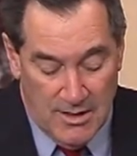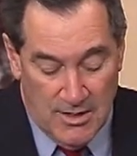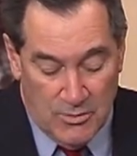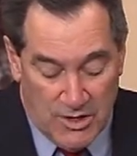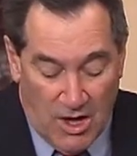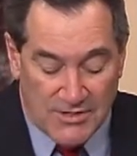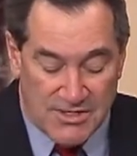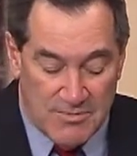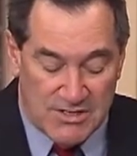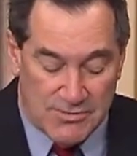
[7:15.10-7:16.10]
We also
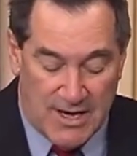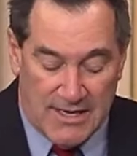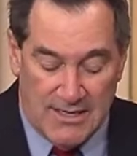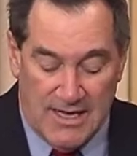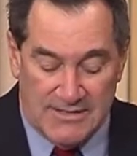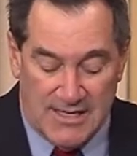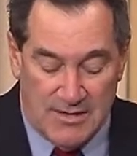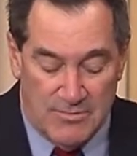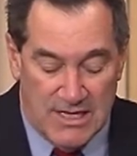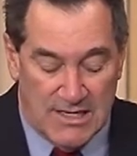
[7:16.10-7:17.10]
must recognize that a
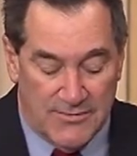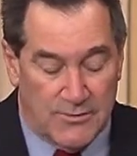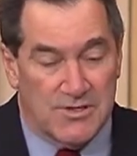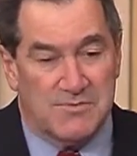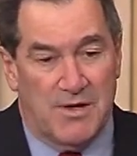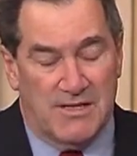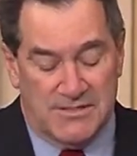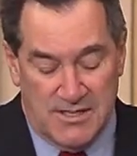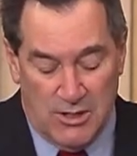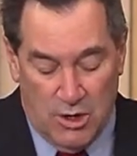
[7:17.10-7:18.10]
meaningful response to
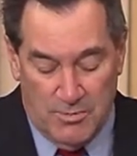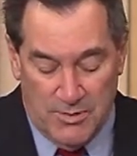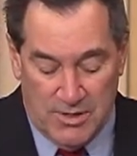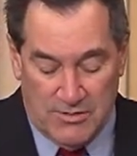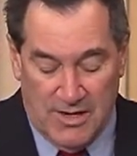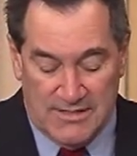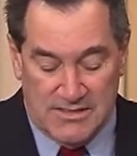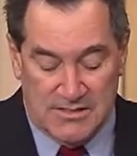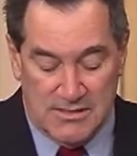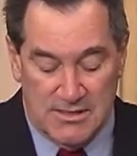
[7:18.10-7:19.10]
the opioid
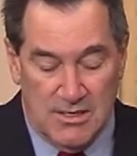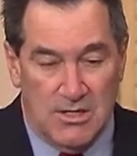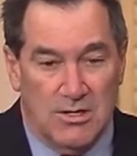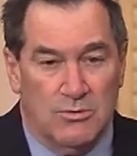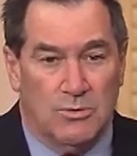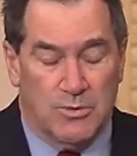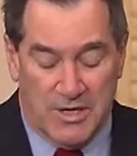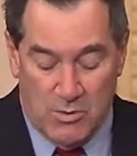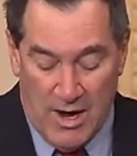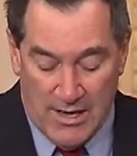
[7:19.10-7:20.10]
crisis will
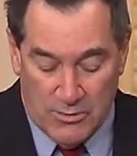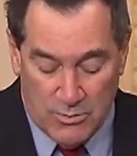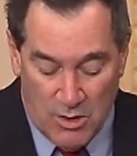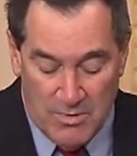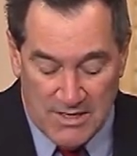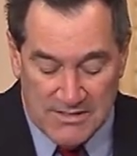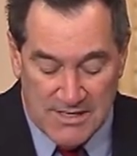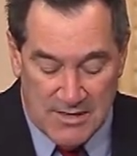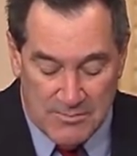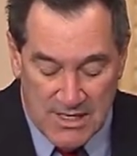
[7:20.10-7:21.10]
require robust
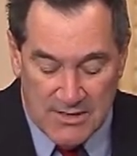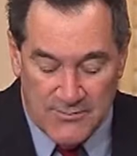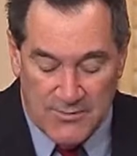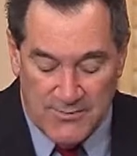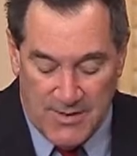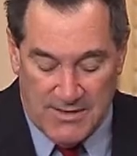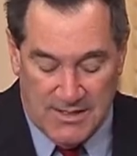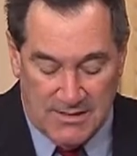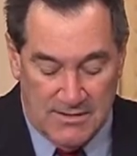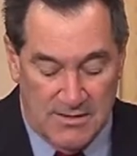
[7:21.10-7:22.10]
and meaningful
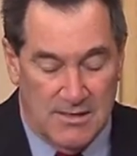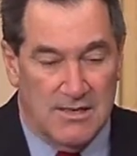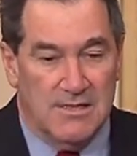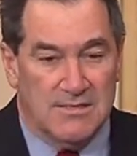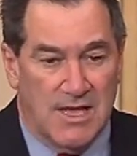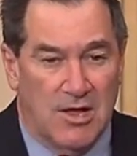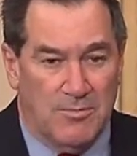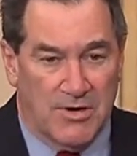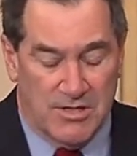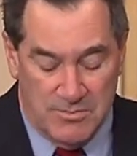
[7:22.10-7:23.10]
funding to help
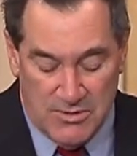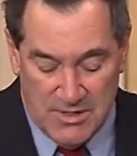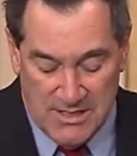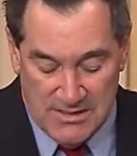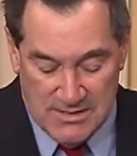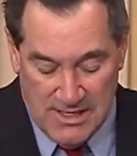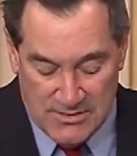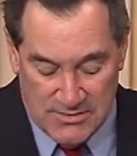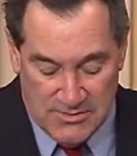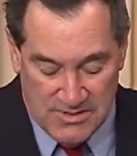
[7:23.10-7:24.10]
our communities as
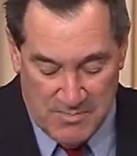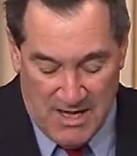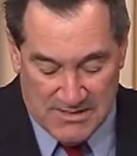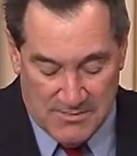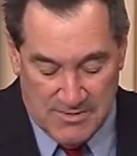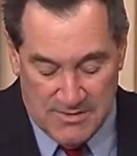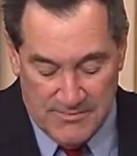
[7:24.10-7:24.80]
soon as possible.